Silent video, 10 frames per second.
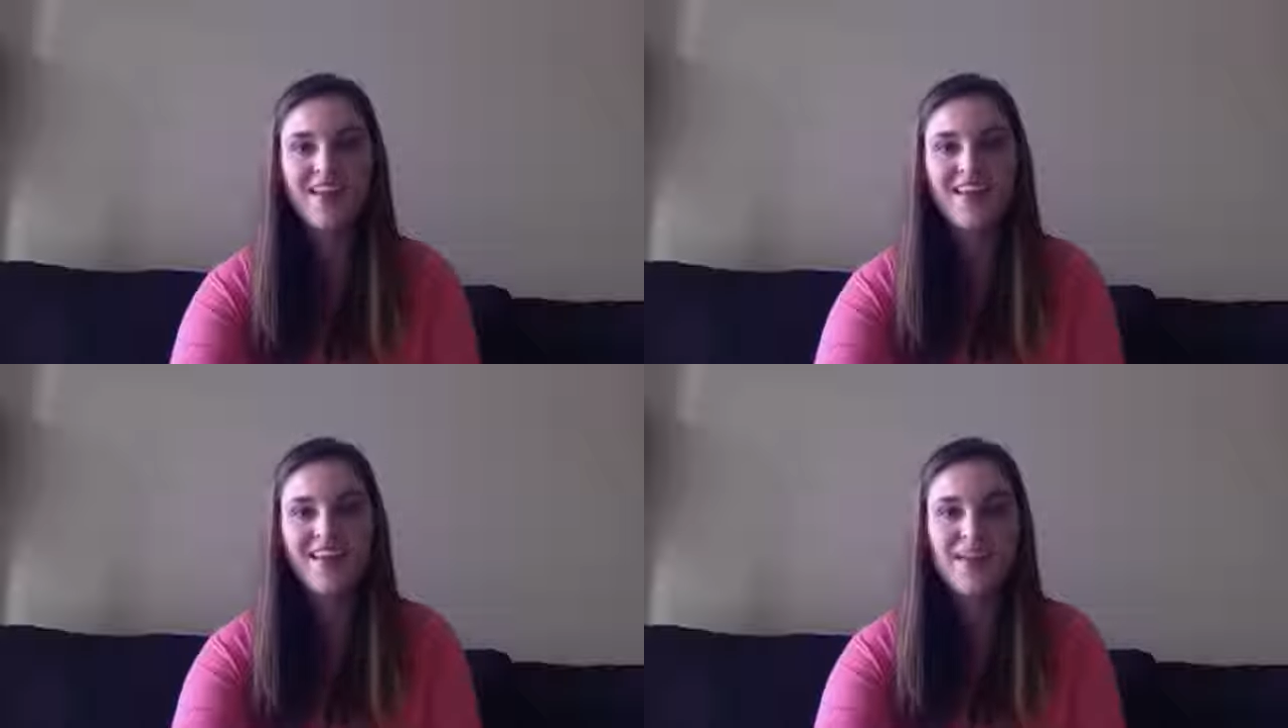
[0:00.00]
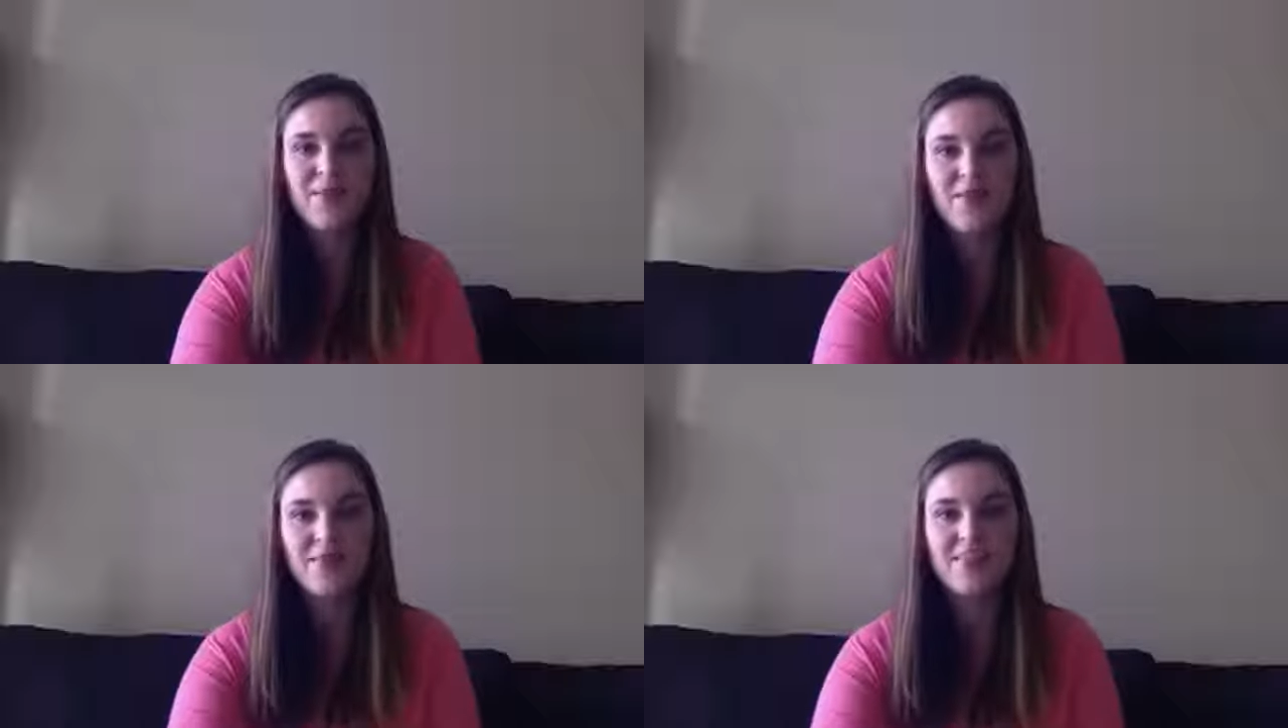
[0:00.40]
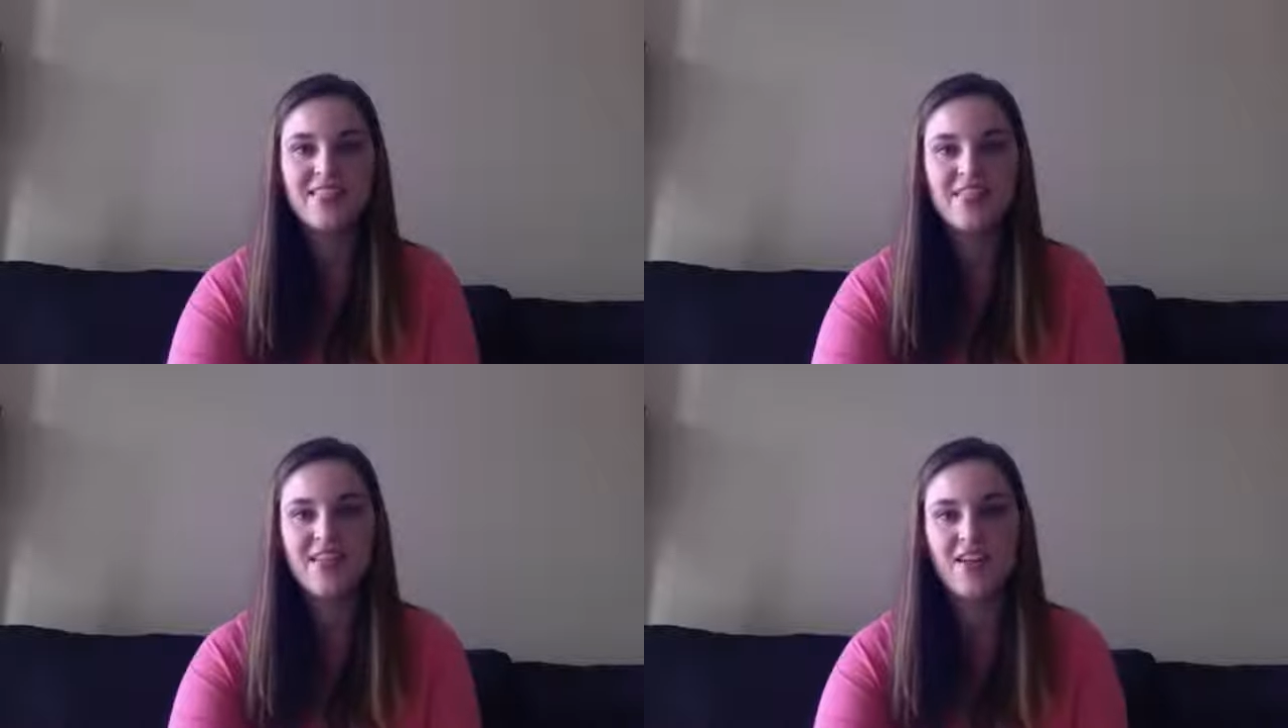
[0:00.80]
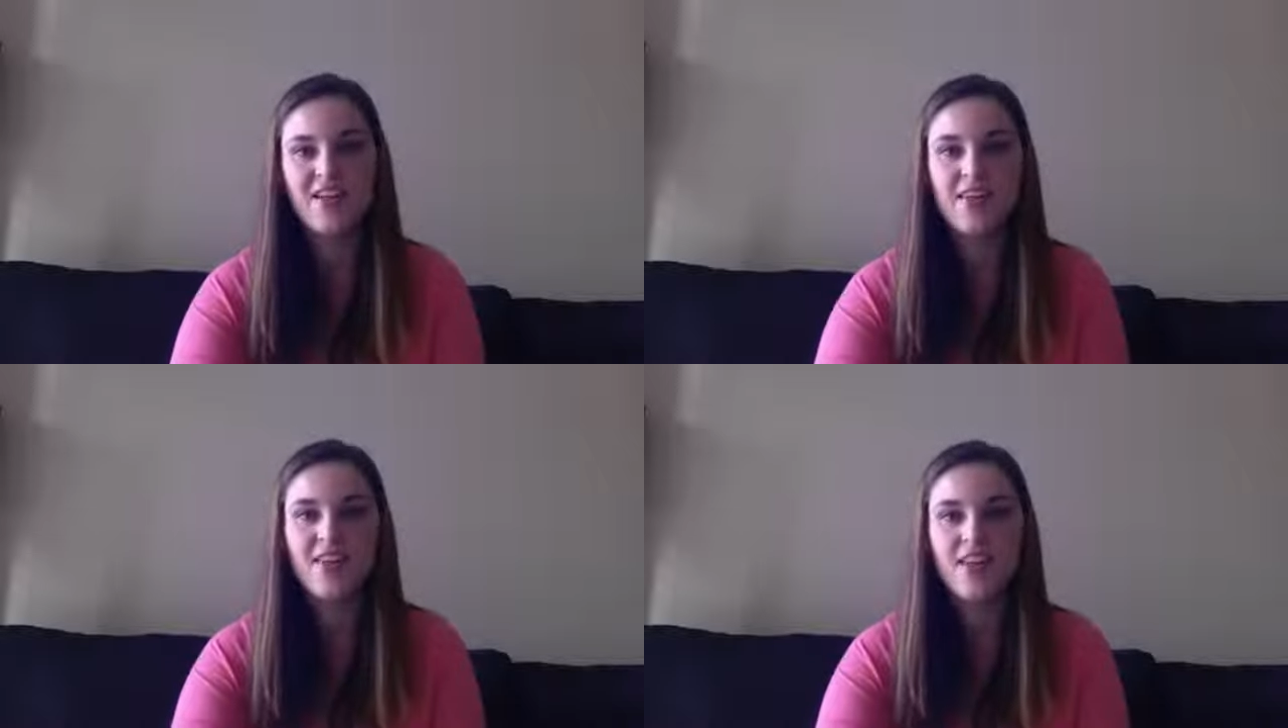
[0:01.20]
Hi, I'm Amy
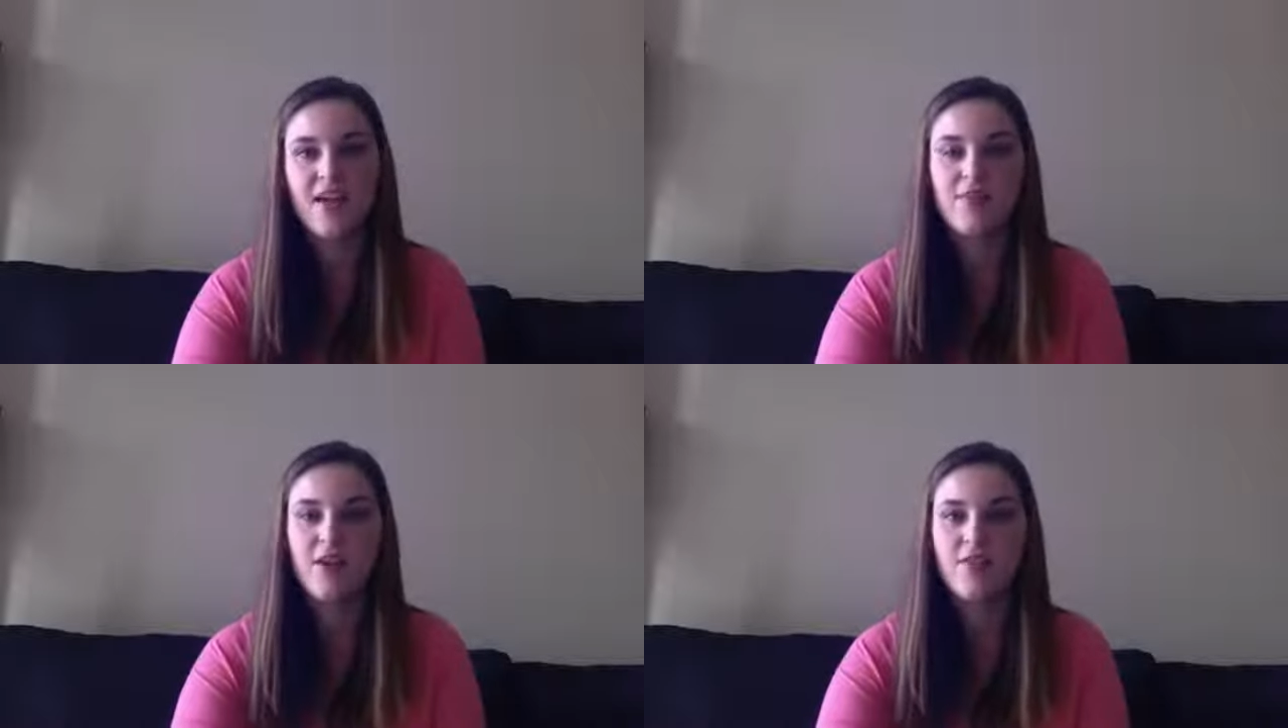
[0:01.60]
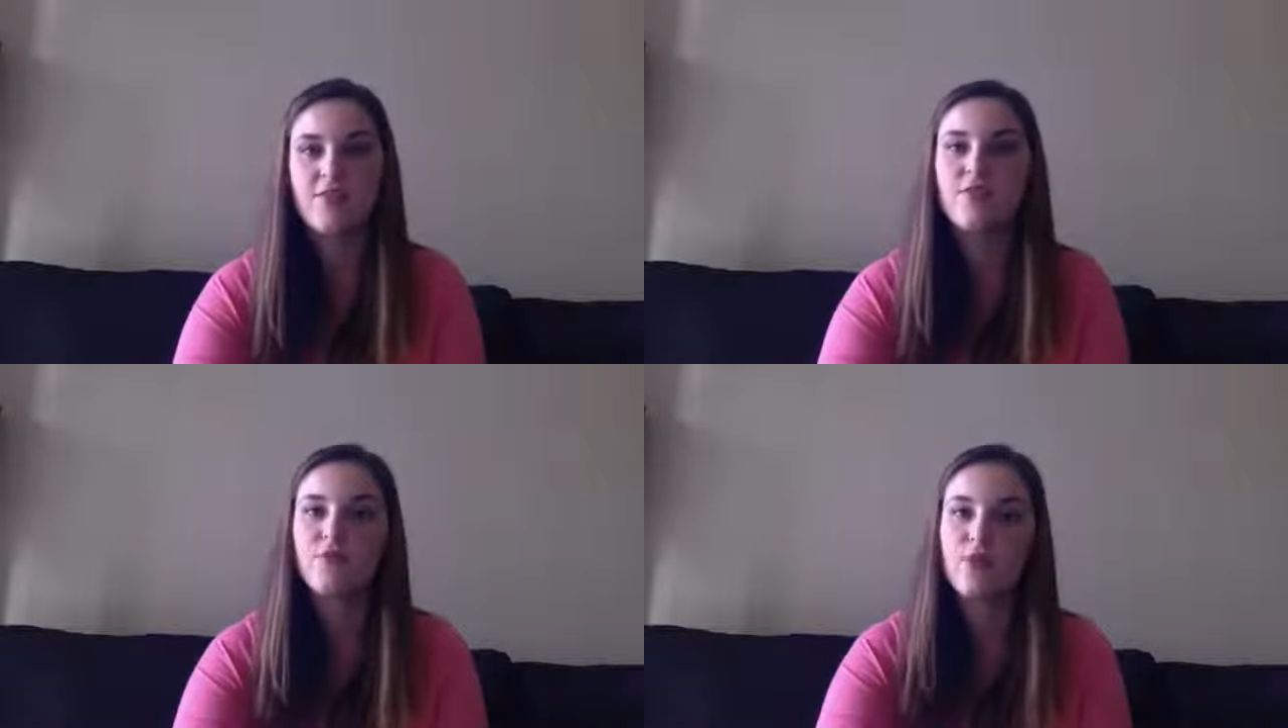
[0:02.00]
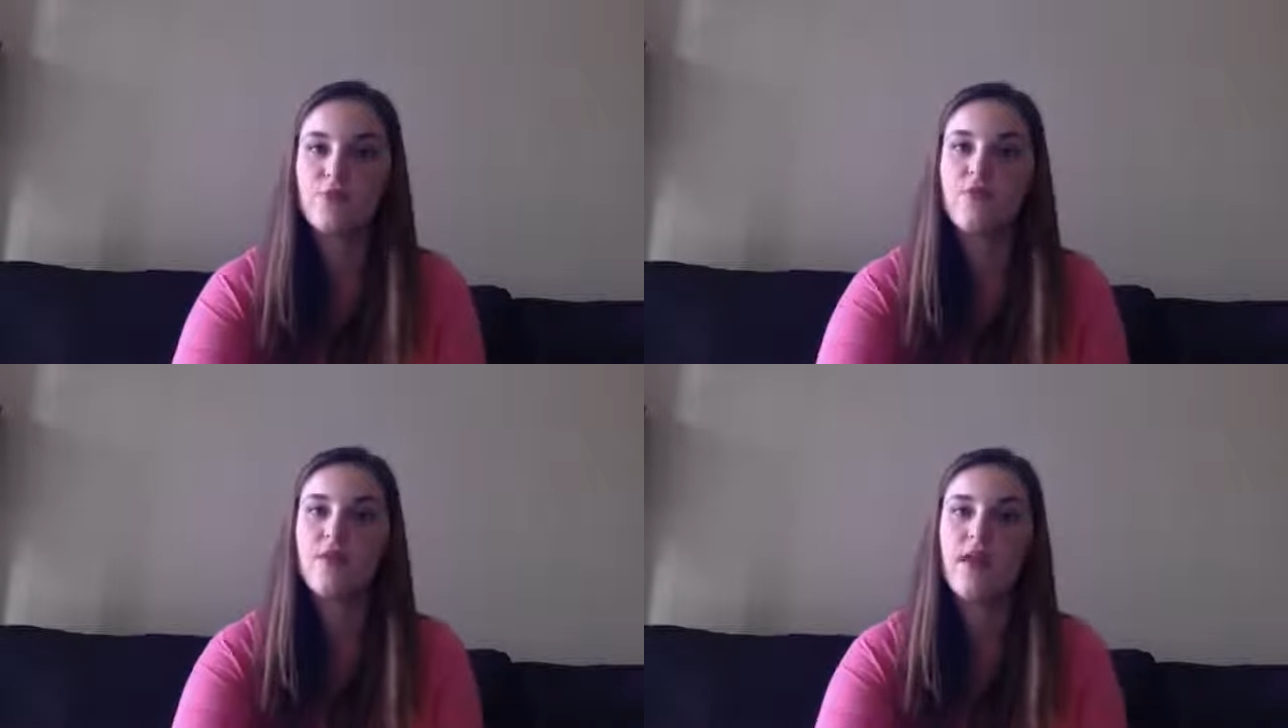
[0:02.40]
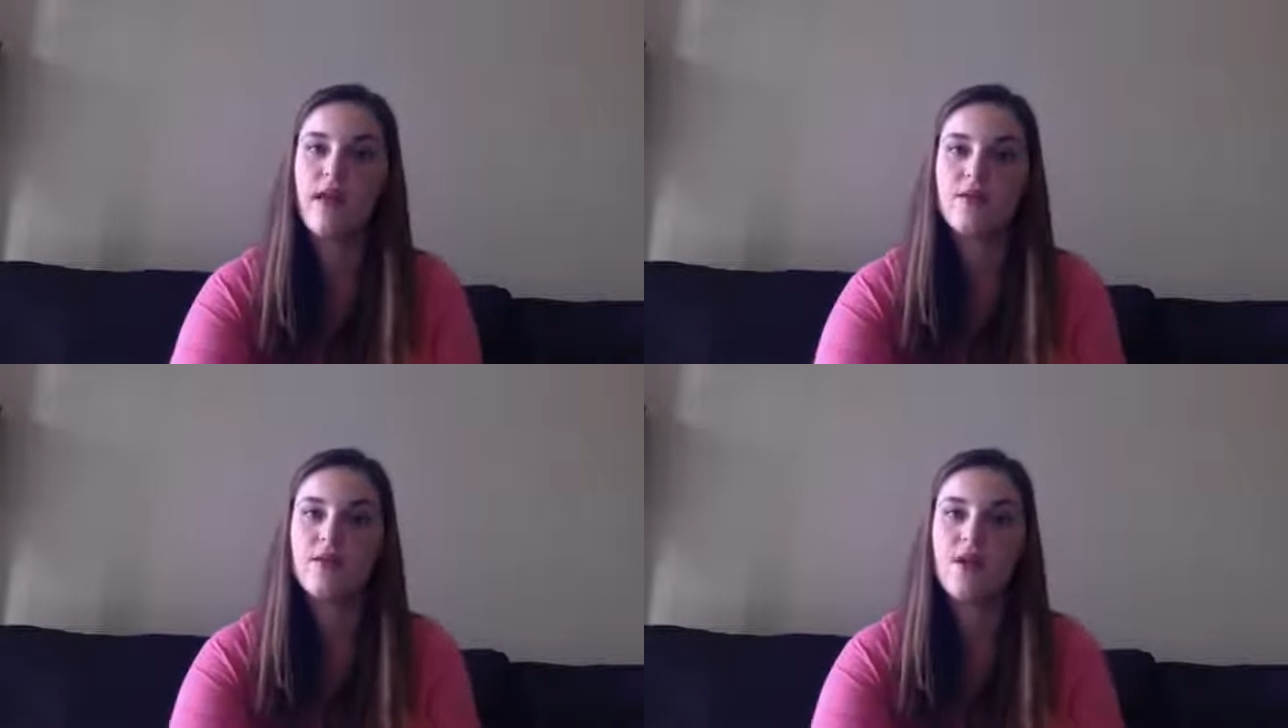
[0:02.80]
Tintera. I'm the author of Reboot
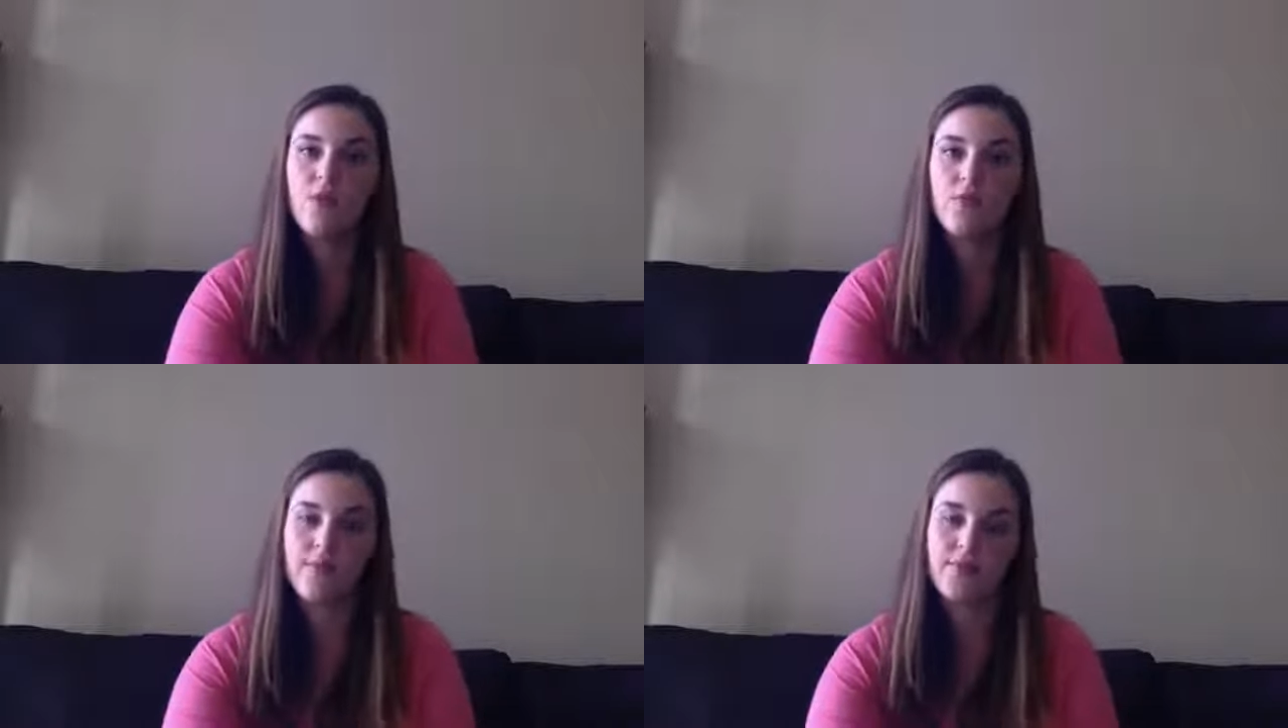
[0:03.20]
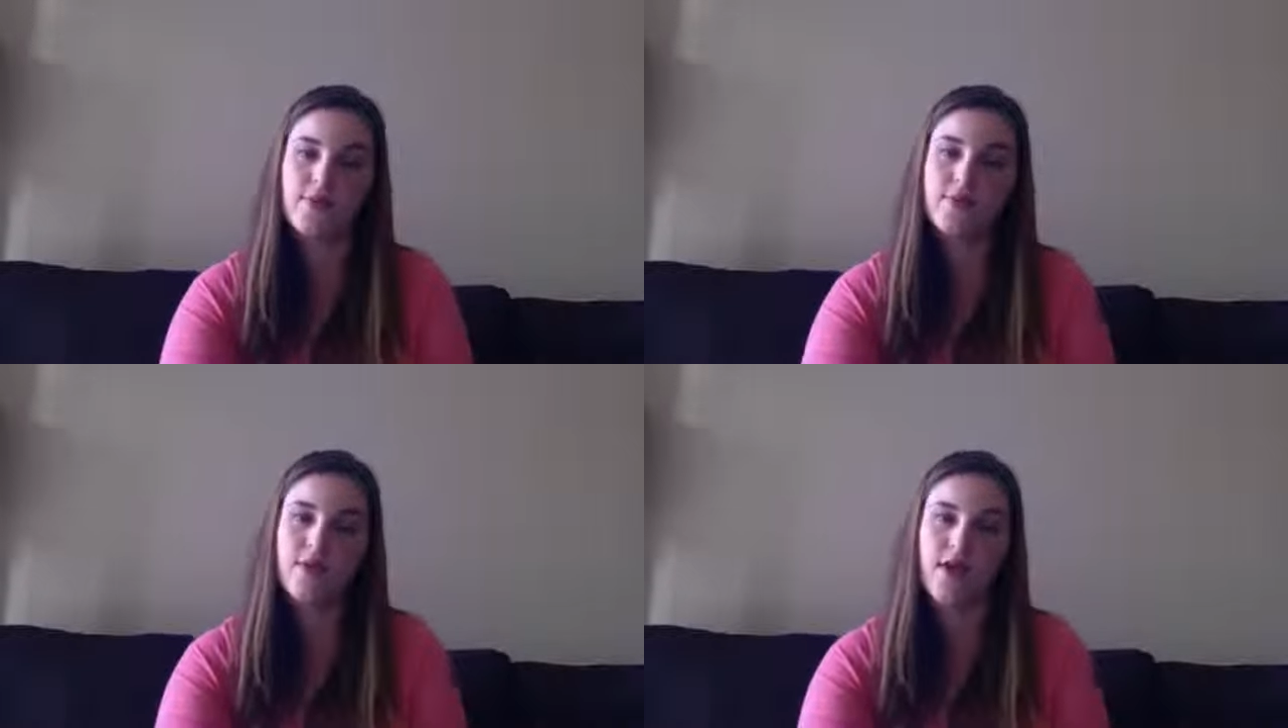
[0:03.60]
and Rebel.